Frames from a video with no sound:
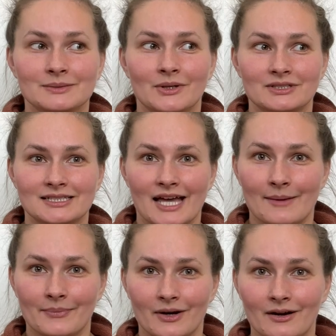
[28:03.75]
about to
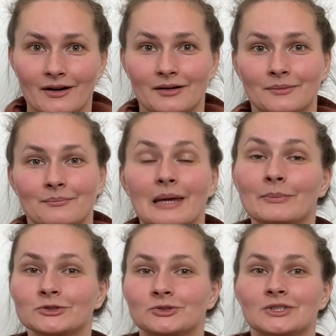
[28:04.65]
tap our
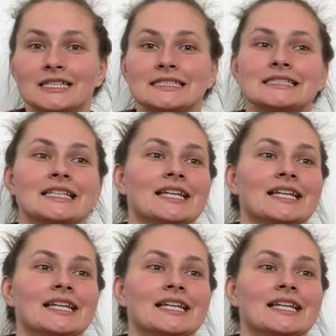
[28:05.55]
maple trees